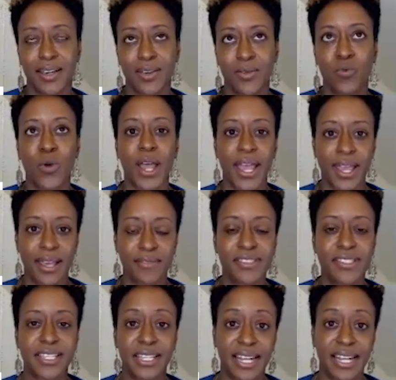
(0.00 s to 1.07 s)
way of
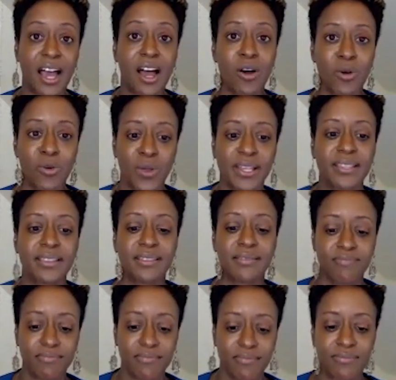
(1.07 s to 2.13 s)
seeing how like
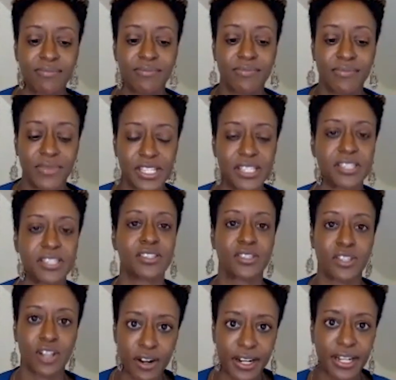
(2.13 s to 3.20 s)
this is
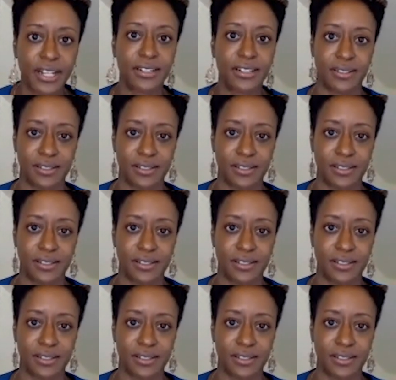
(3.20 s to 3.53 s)
starting